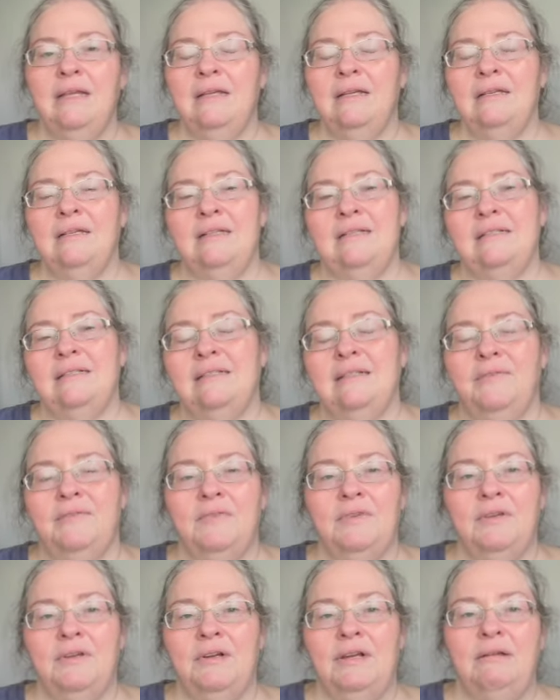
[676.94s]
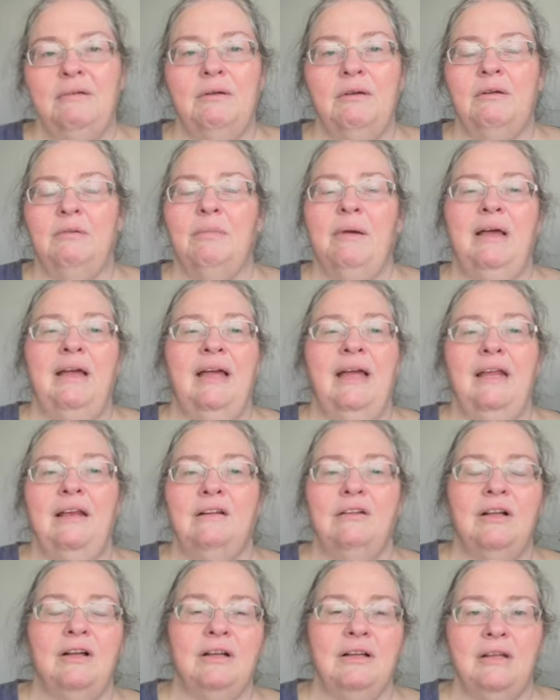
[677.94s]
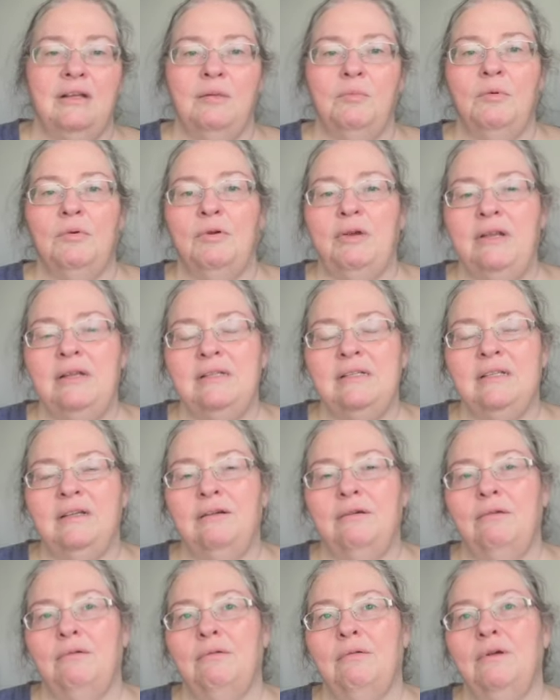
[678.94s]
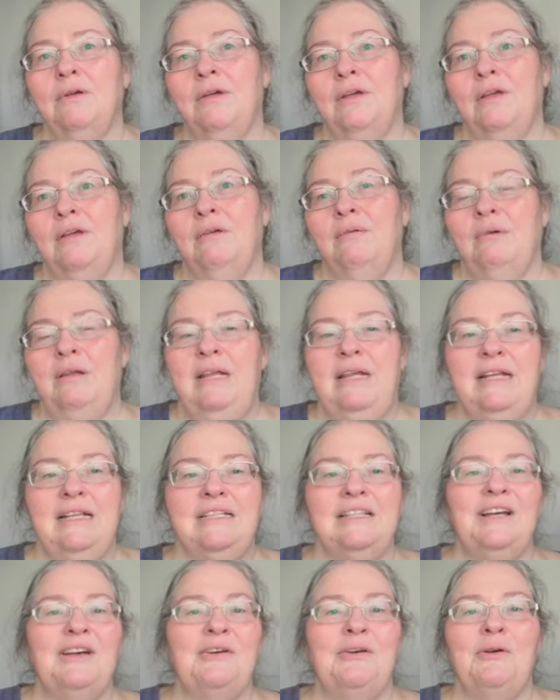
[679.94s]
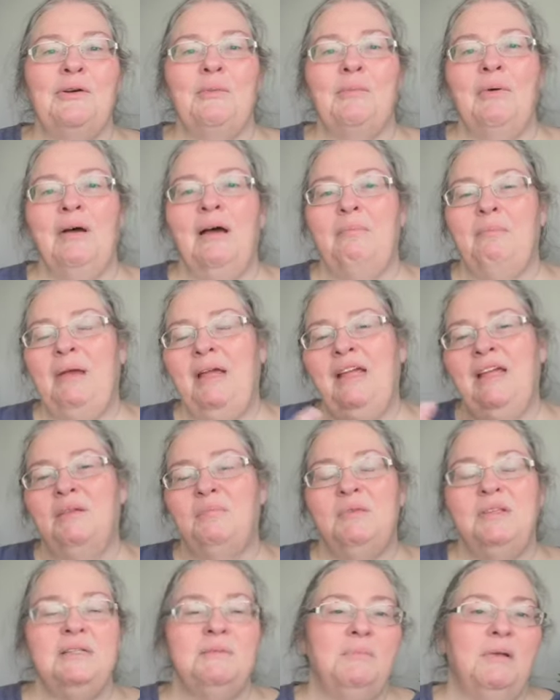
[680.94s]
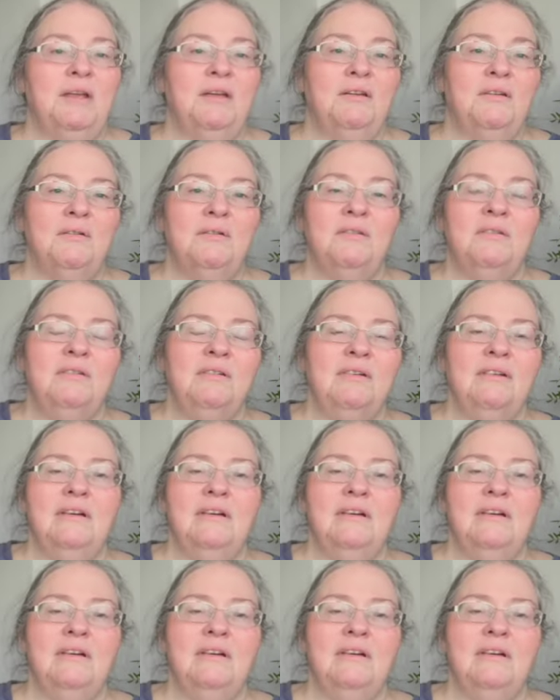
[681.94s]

like 7:30, about 8 o'clock in the morning. So when he gets home, I make him his meal,